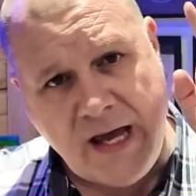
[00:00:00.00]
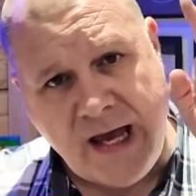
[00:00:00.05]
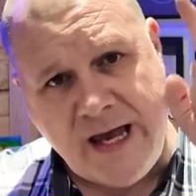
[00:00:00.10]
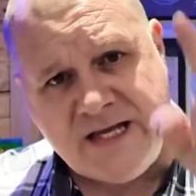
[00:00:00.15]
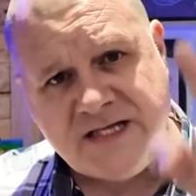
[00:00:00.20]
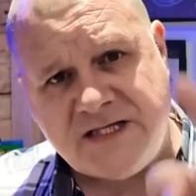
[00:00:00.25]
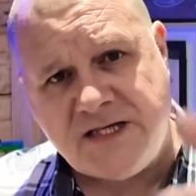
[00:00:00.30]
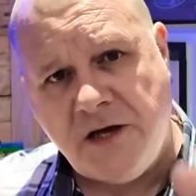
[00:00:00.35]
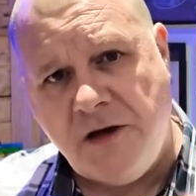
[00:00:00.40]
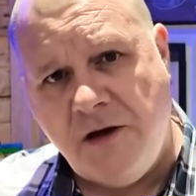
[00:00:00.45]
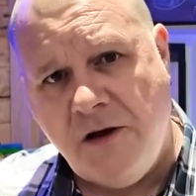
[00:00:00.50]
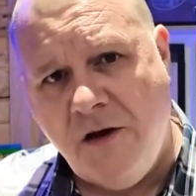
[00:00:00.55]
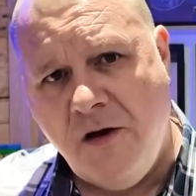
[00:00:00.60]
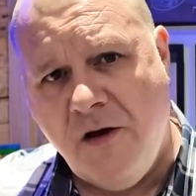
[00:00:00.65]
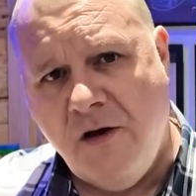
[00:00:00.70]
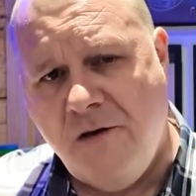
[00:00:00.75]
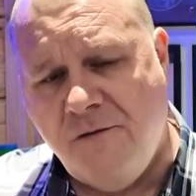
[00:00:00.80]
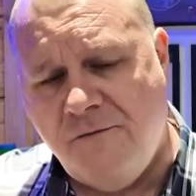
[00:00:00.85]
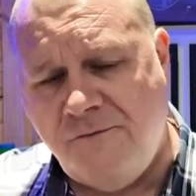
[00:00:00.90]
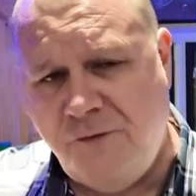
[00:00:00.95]
is
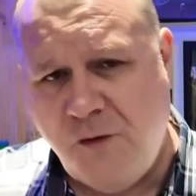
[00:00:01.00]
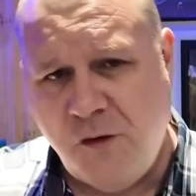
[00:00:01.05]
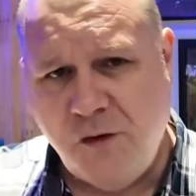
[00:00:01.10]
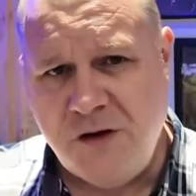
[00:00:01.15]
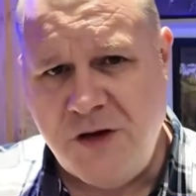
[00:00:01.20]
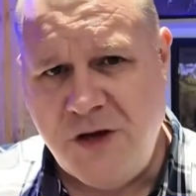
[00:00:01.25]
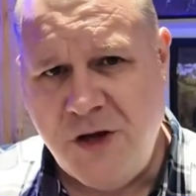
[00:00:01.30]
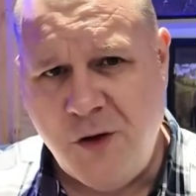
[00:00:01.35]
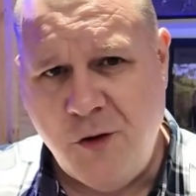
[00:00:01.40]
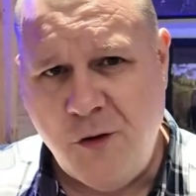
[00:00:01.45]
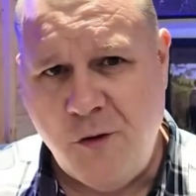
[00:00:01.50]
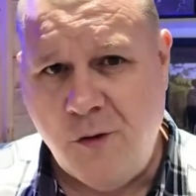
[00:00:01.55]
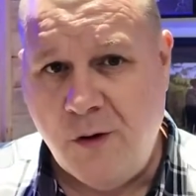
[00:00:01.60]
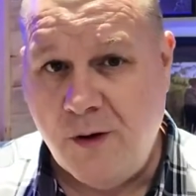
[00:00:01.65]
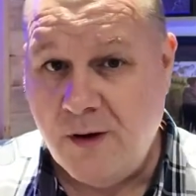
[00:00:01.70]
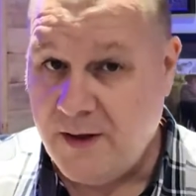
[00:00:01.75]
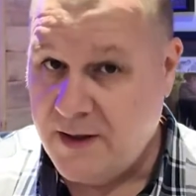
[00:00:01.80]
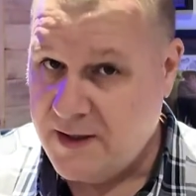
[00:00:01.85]
for you.